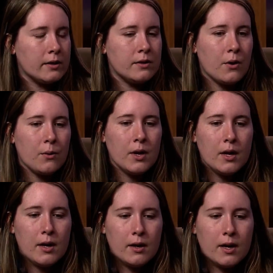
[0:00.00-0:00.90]
So
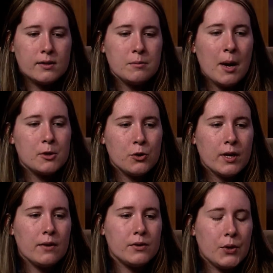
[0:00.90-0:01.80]
because sometimes you
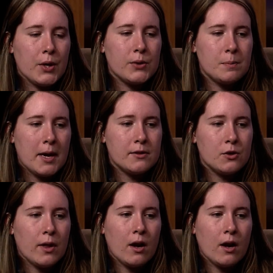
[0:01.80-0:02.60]
think of studio space and you're like,